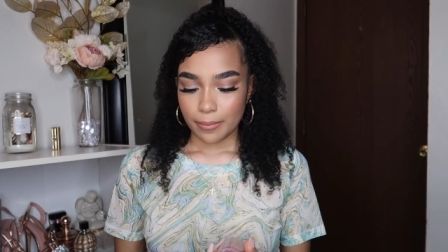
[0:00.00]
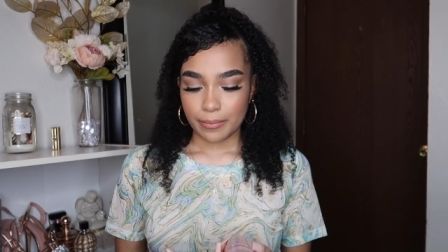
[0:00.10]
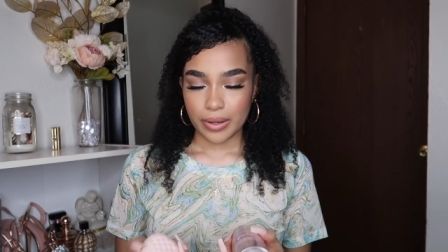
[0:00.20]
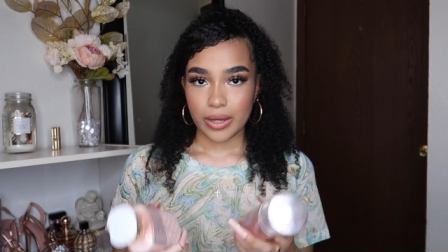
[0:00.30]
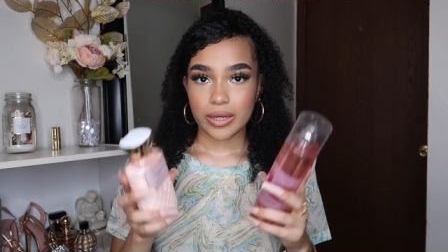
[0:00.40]

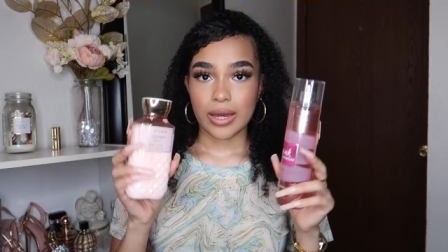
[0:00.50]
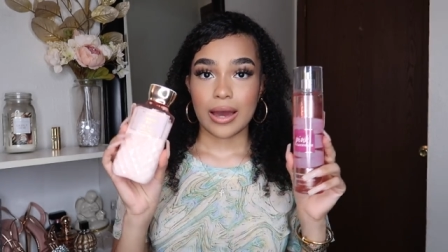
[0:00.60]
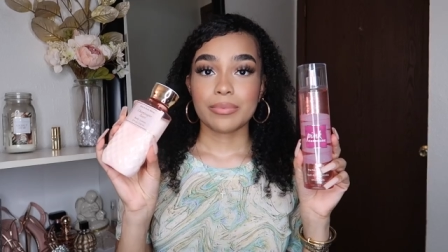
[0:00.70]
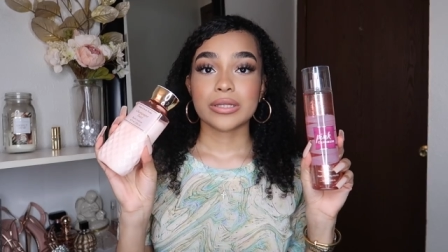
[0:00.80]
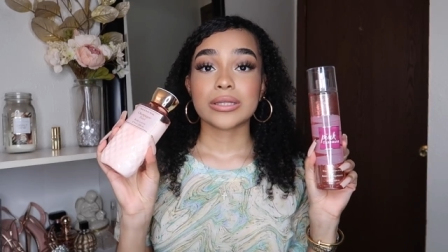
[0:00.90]
But
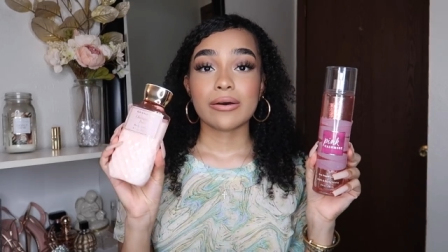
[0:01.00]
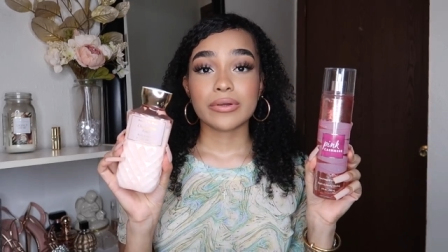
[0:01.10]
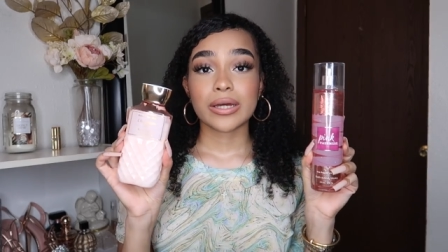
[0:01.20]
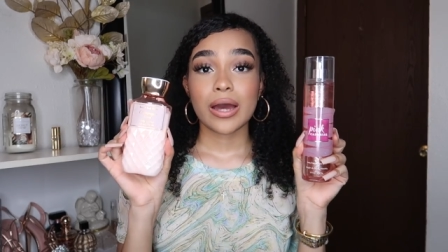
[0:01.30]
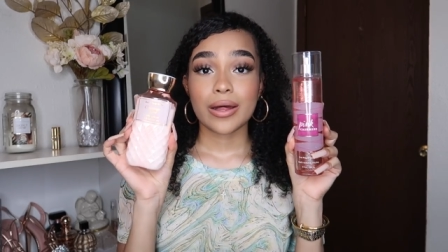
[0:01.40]
yeah, I've been
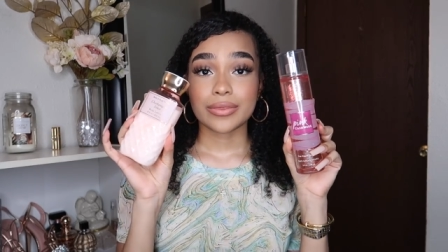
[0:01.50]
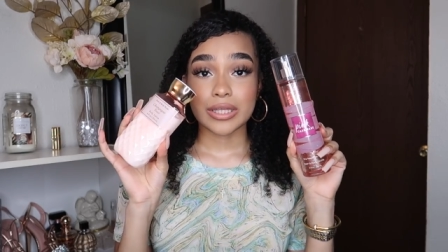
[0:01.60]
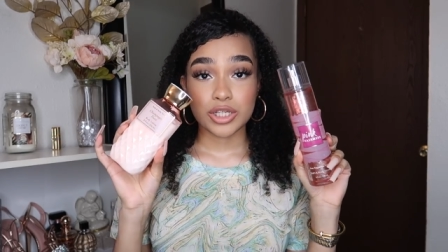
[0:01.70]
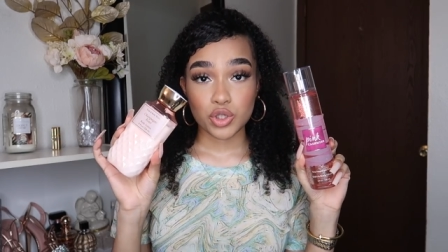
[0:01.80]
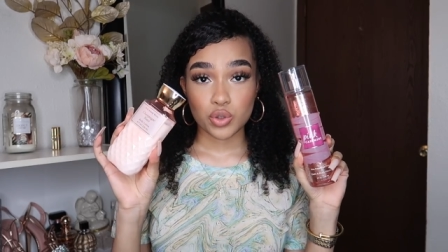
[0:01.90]
loving
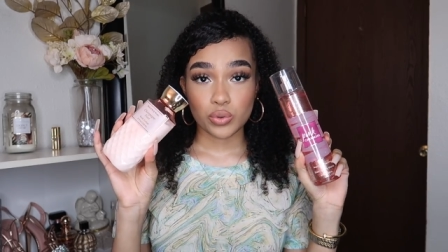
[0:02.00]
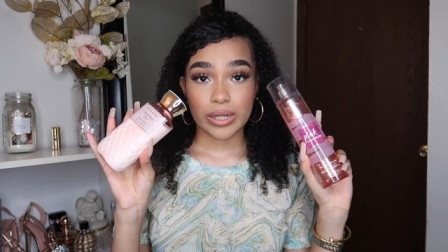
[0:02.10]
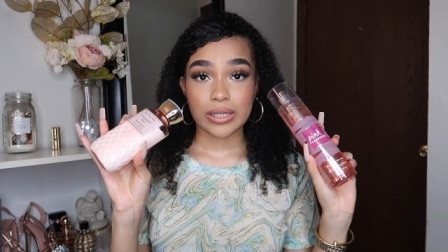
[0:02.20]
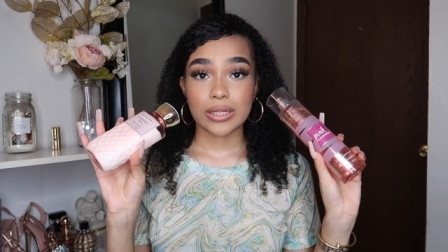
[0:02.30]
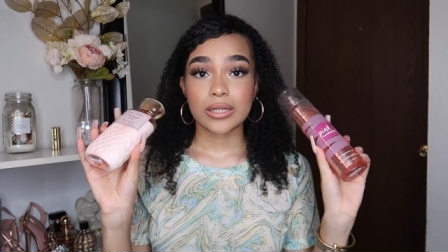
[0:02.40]
these two
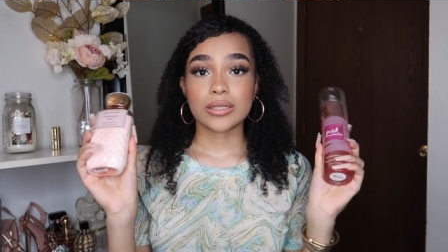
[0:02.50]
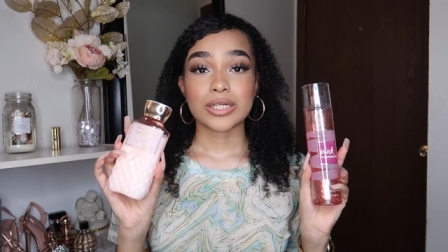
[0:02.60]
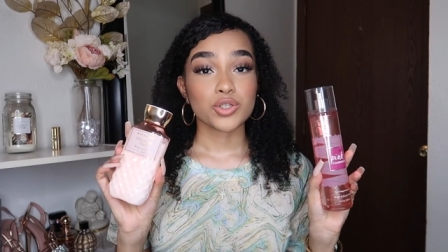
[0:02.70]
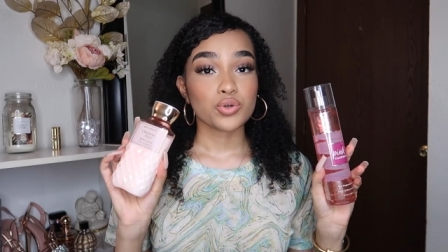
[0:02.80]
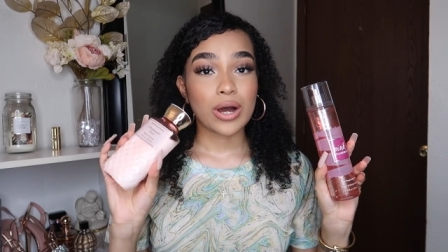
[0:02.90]
lately.
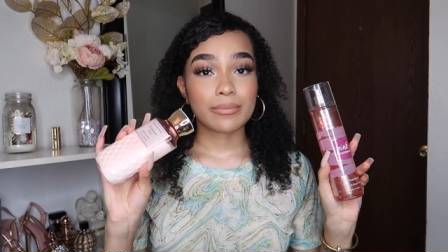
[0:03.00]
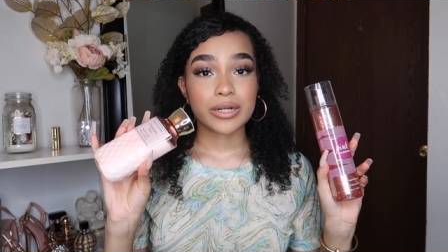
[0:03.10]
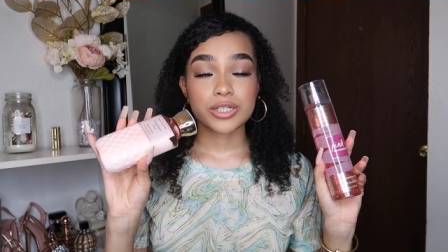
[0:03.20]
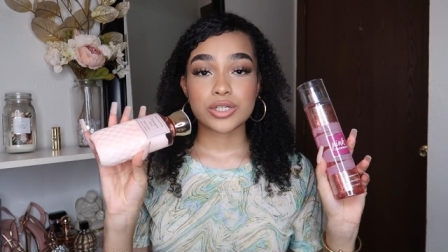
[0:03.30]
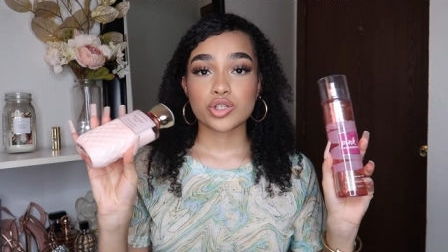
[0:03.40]
These two
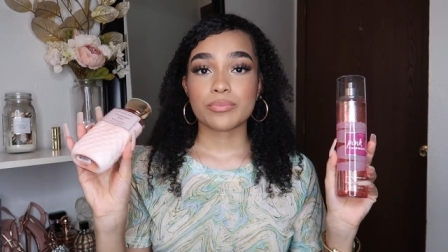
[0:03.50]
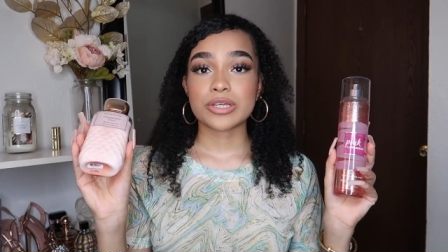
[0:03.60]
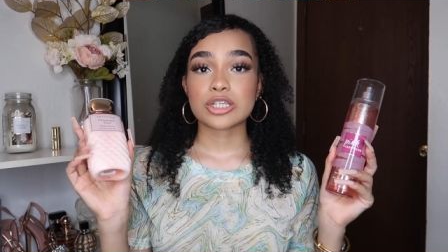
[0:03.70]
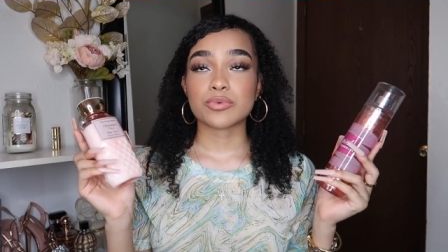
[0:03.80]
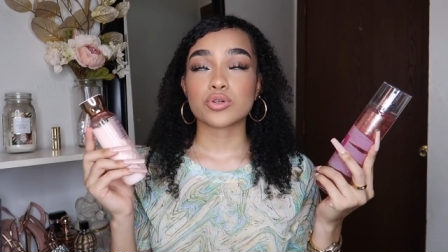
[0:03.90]
combinations on
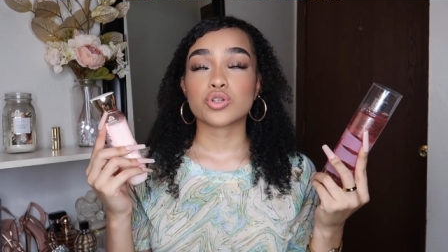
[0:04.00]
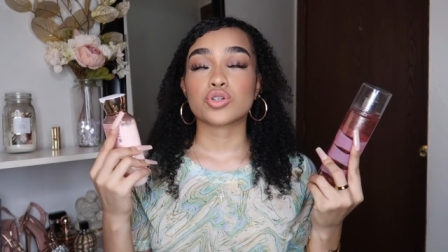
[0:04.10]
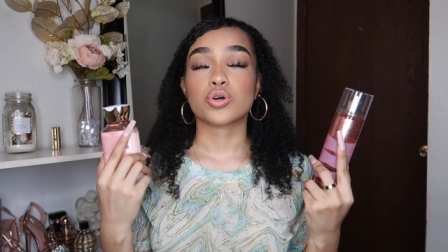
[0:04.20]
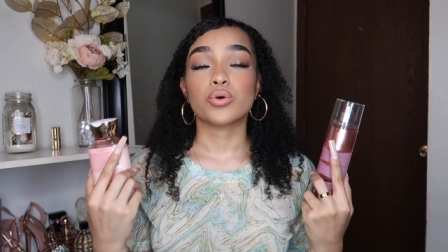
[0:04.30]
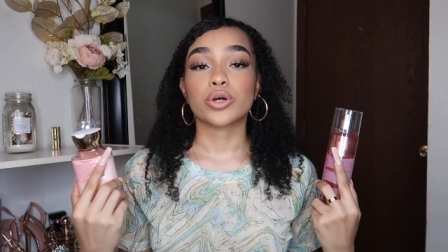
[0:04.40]
me smell
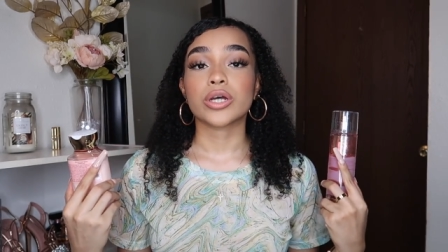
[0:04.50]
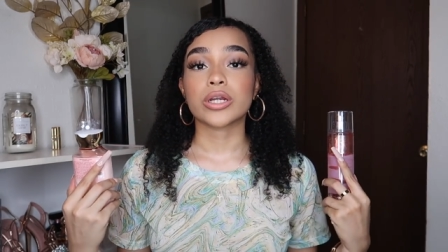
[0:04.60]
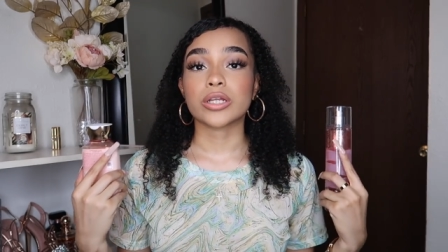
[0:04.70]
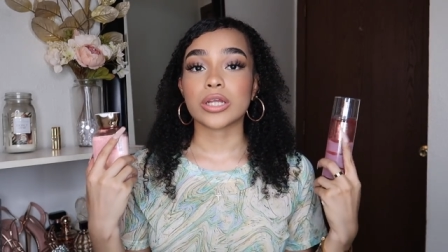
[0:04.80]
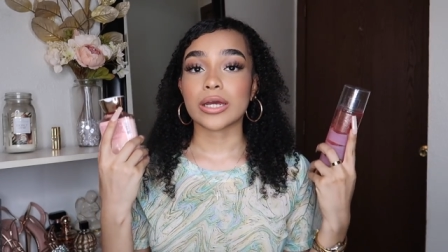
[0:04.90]
so good
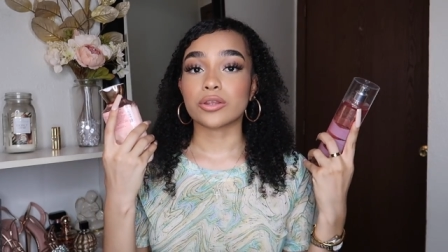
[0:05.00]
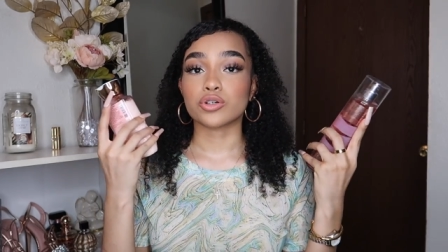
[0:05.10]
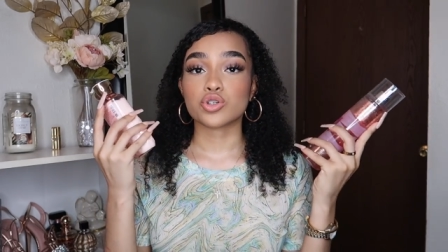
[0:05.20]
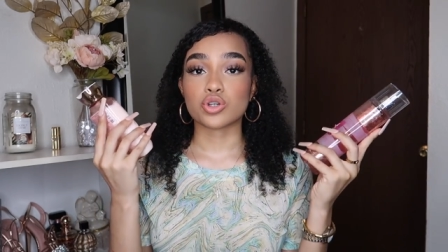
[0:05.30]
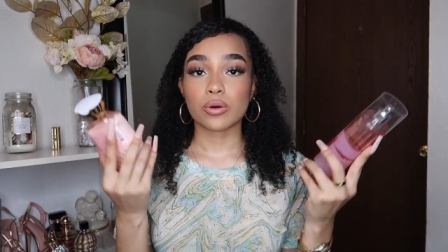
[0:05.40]
and like
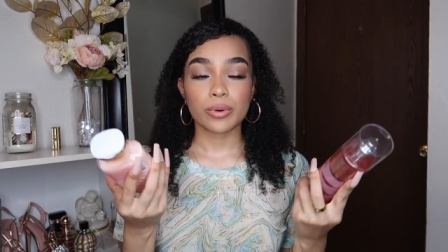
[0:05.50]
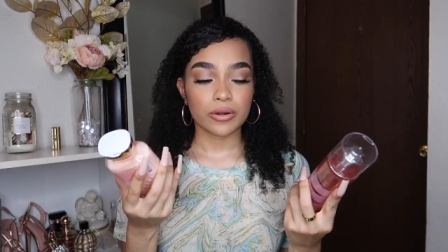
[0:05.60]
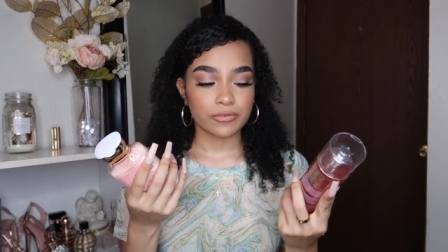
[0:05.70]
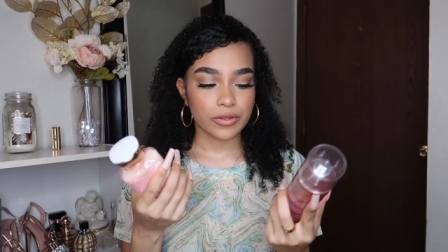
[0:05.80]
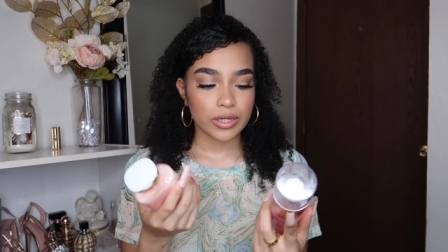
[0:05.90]
they're so
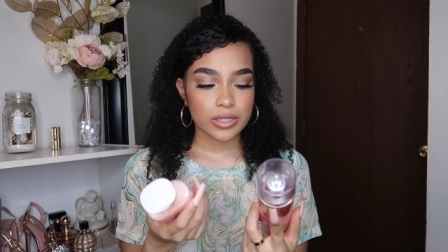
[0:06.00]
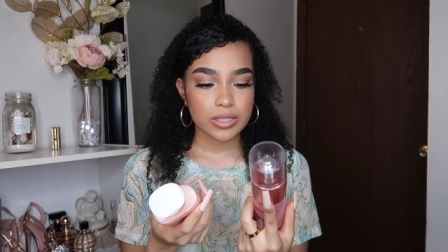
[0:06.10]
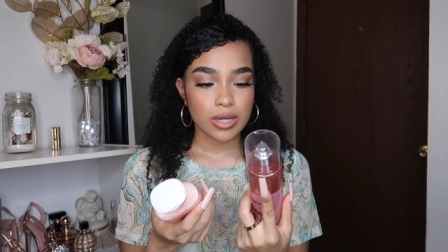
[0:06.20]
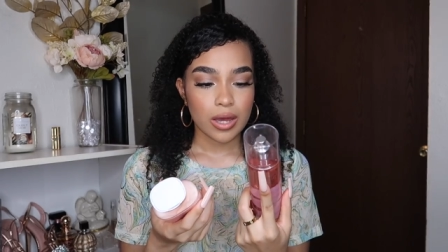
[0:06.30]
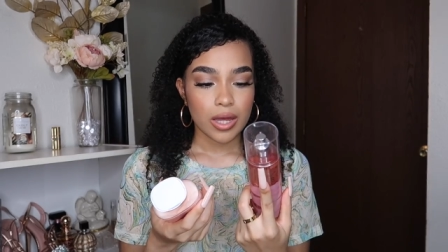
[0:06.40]
perfect.